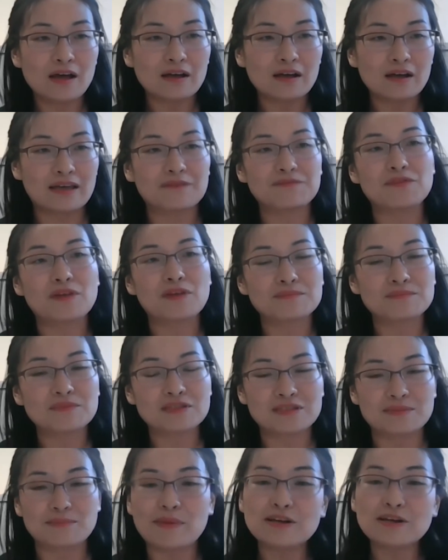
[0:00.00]
give them
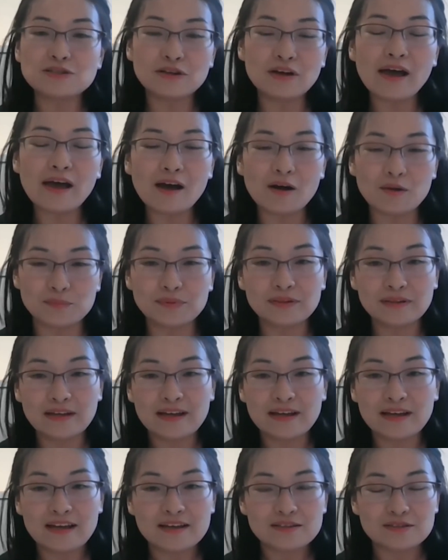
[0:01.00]
special help.
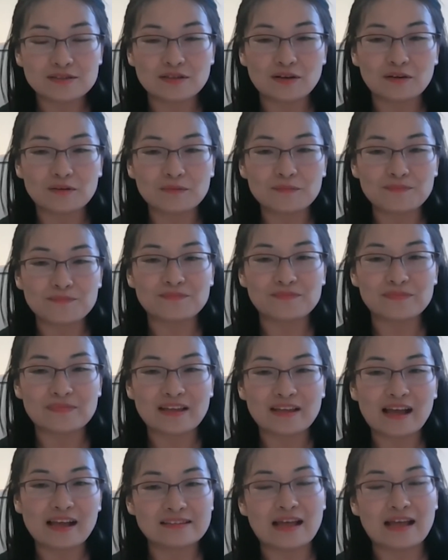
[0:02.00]
So,
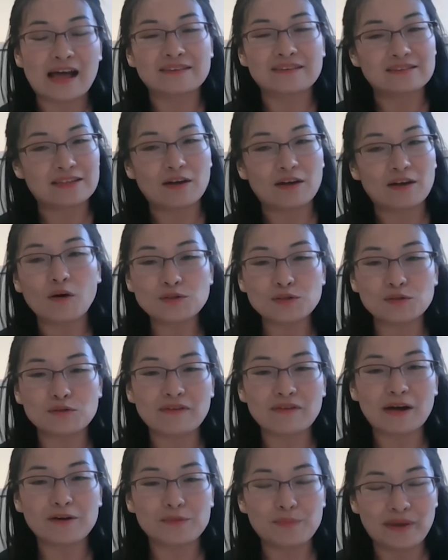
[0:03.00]
and they also
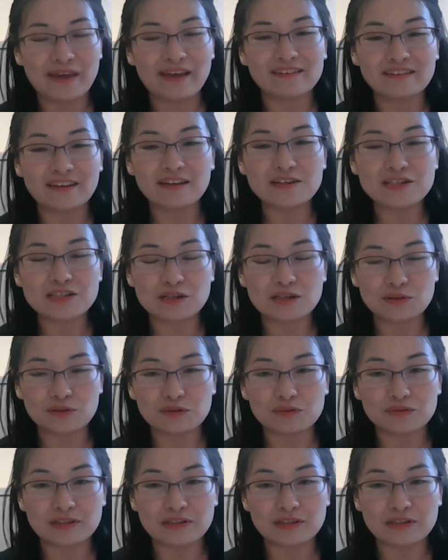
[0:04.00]
very pay attention to